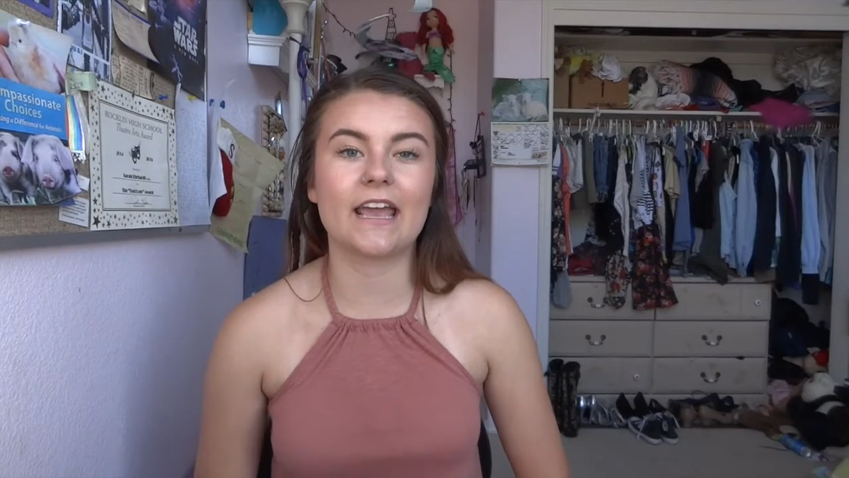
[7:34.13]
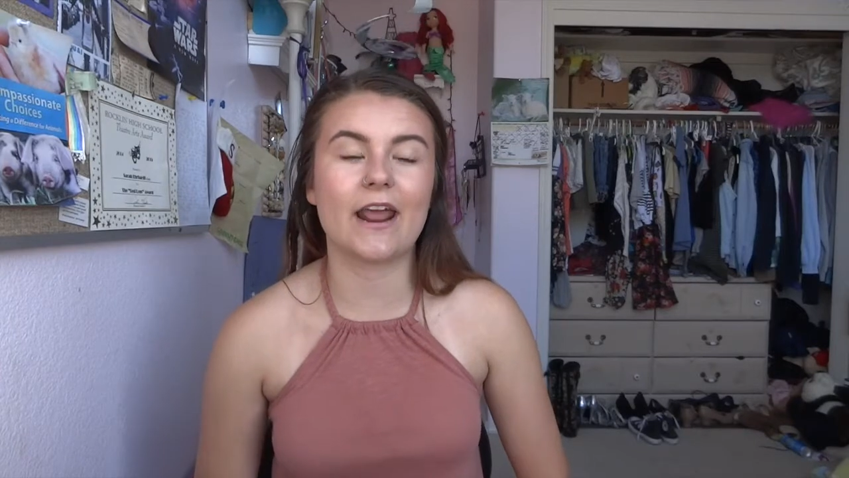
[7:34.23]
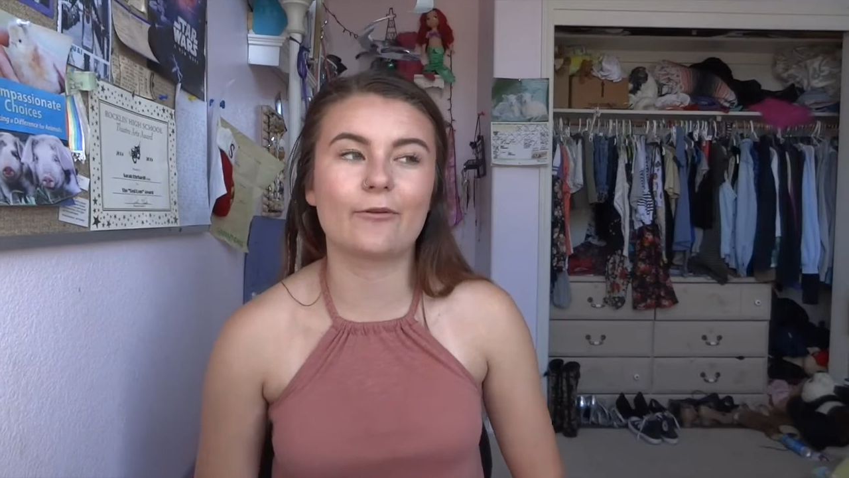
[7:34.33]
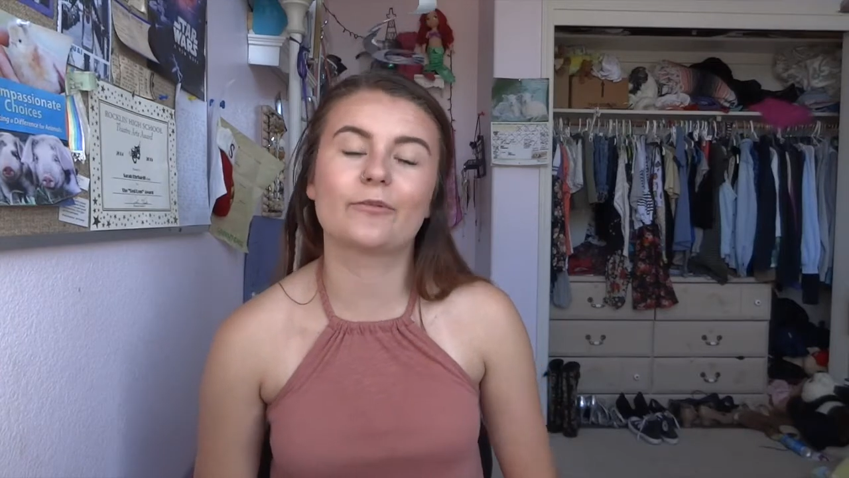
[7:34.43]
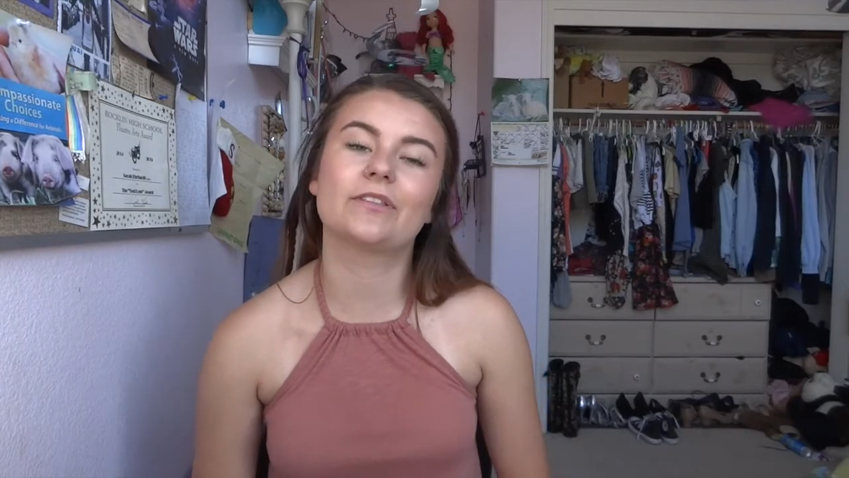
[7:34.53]
and
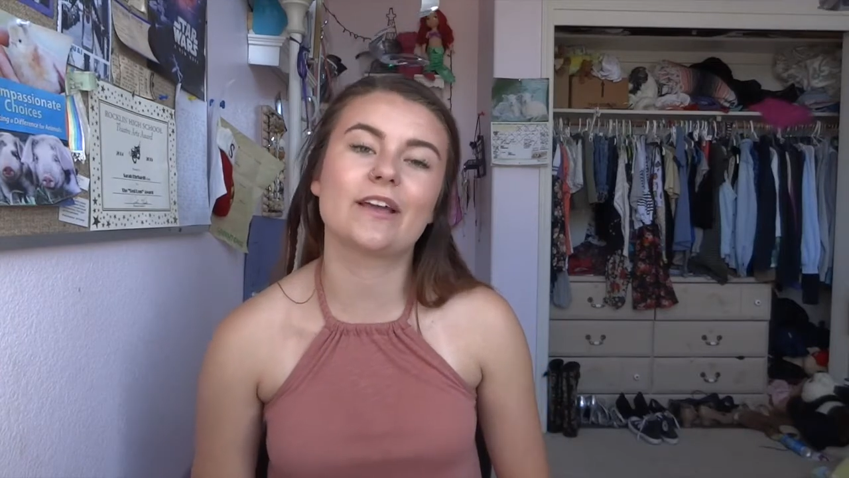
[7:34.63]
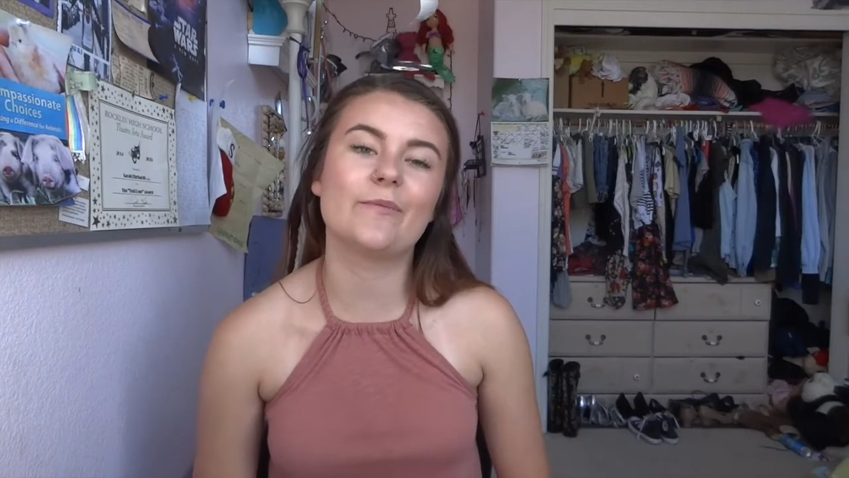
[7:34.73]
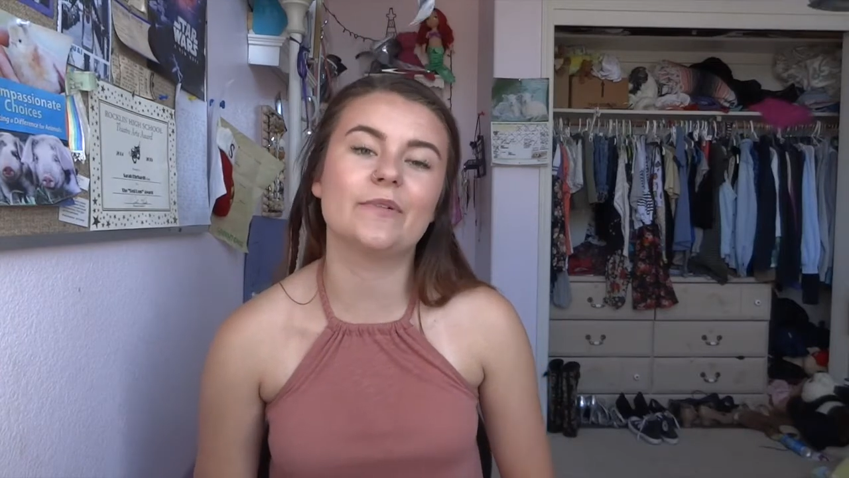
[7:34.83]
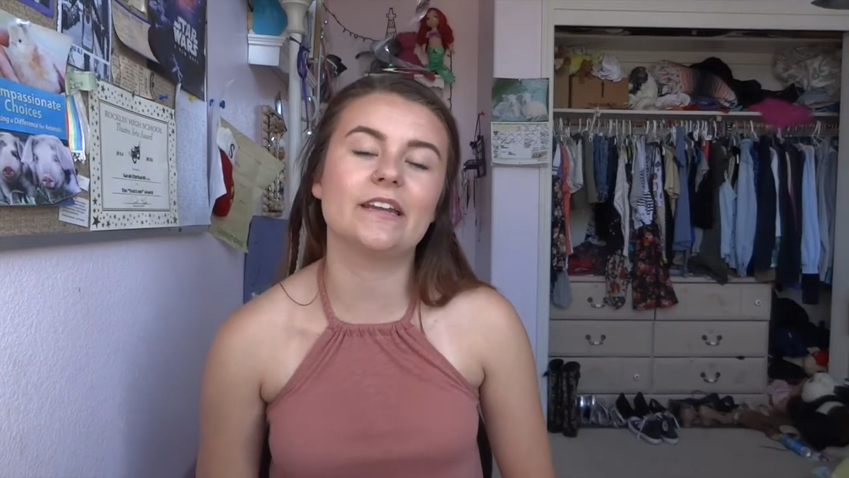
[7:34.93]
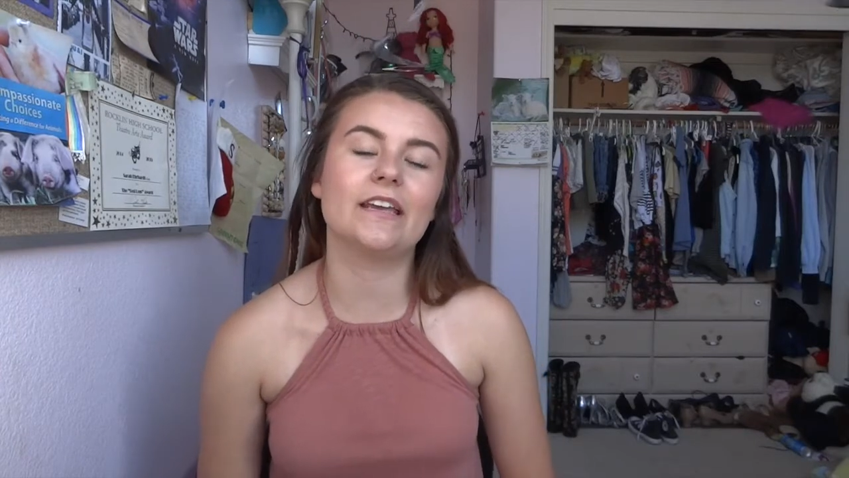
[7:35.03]
I work with the
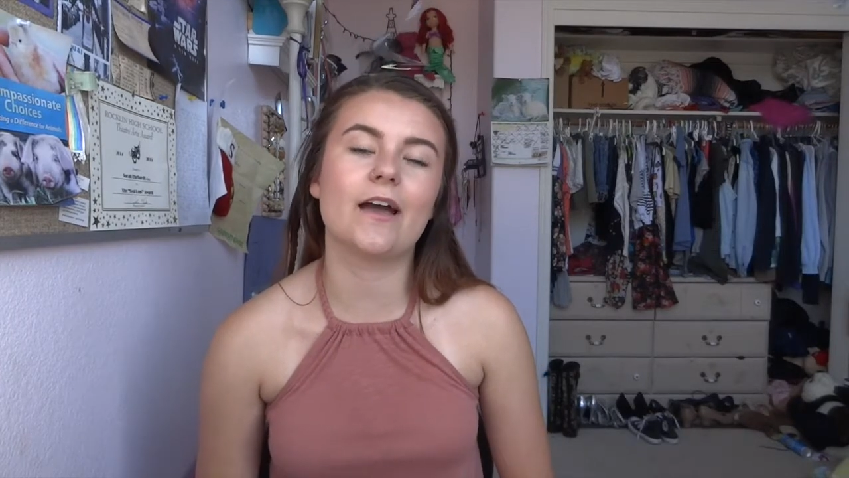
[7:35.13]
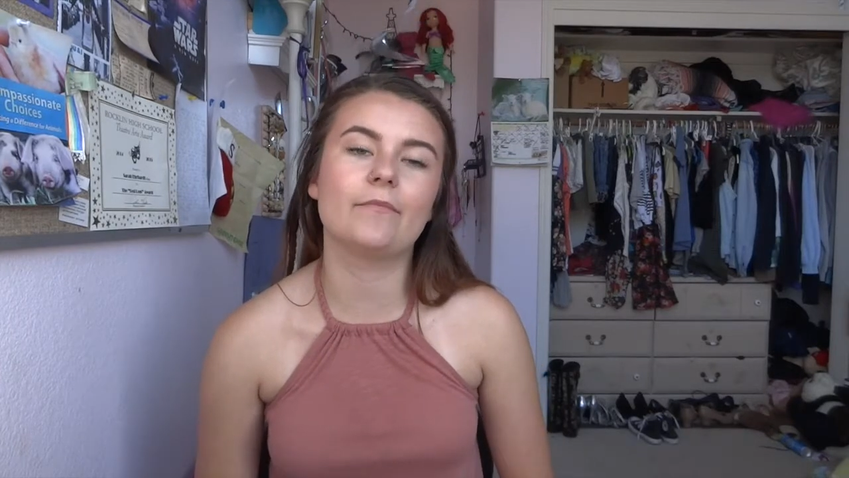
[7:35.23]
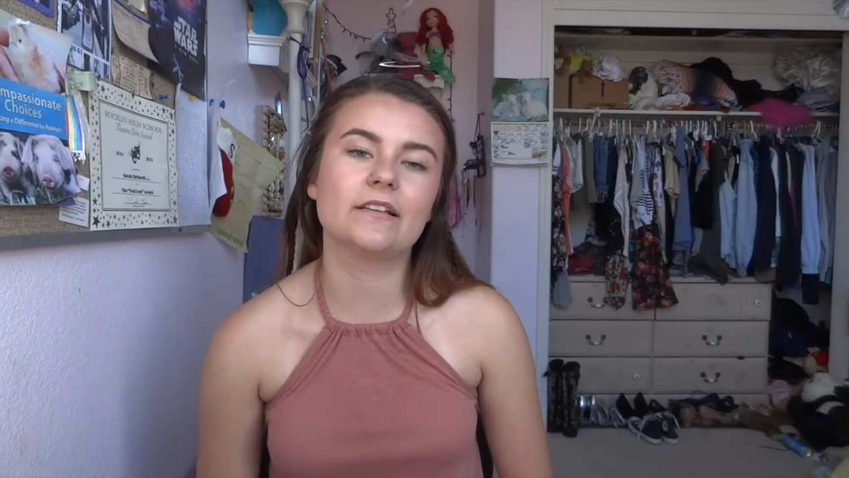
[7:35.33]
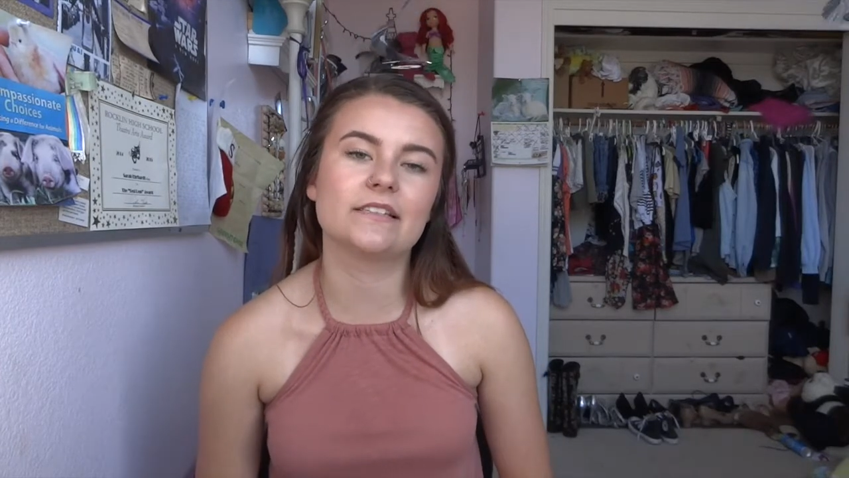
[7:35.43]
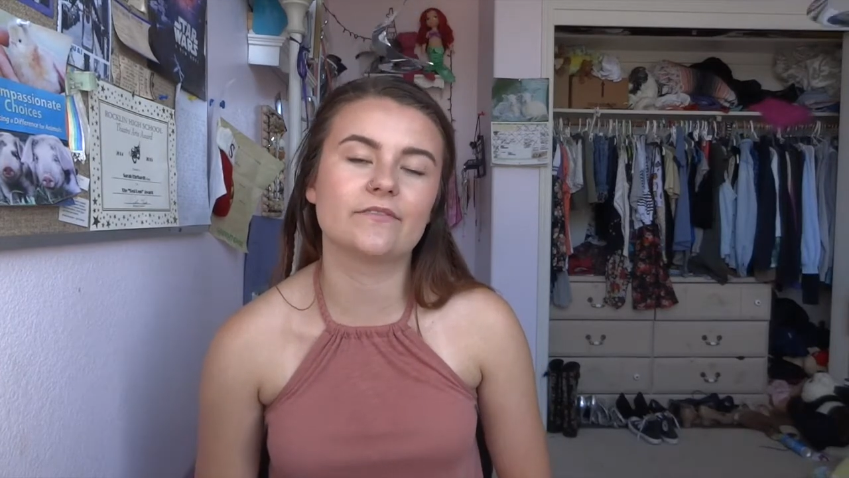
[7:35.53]
company
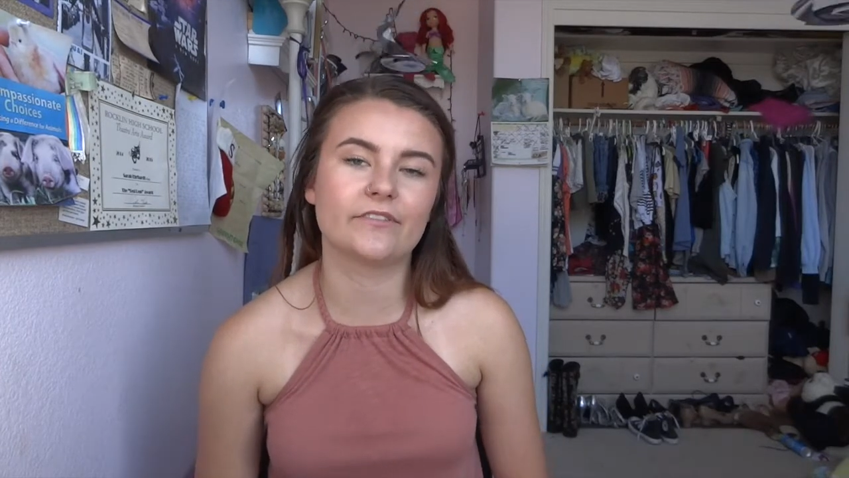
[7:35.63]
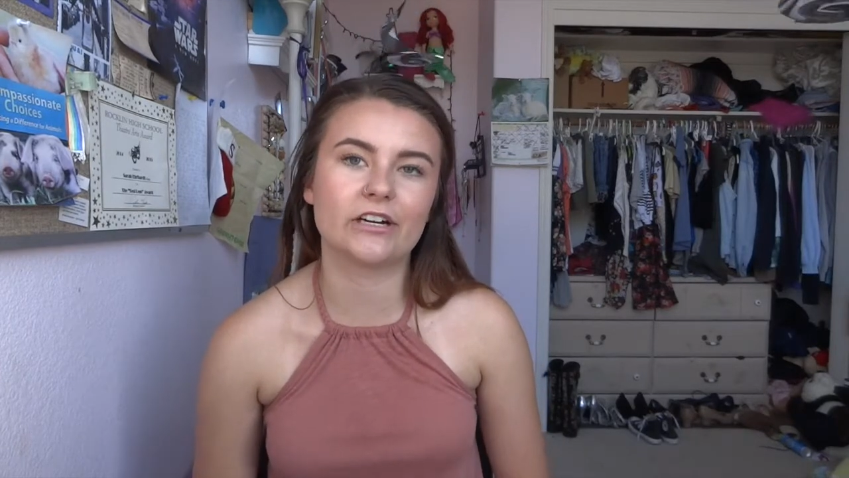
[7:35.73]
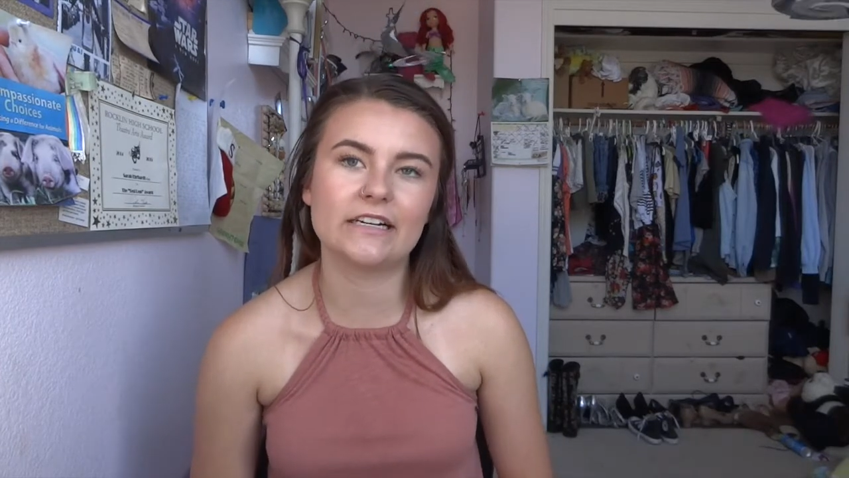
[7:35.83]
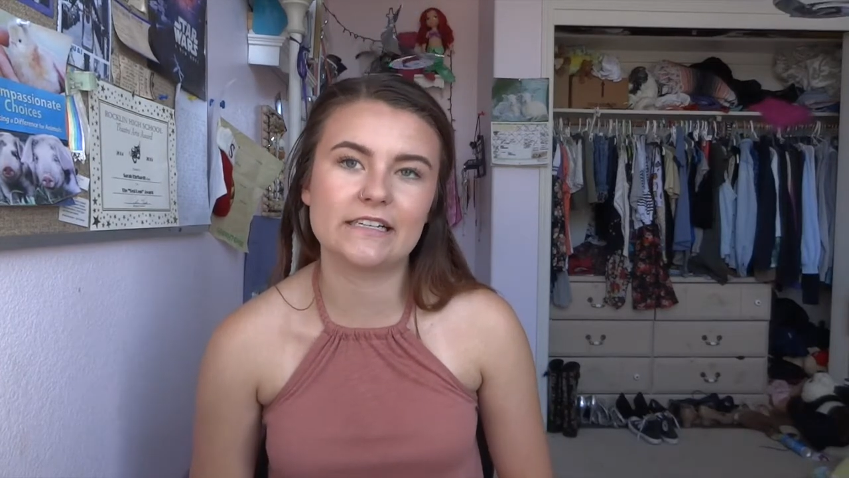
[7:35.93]
Amazing Fairy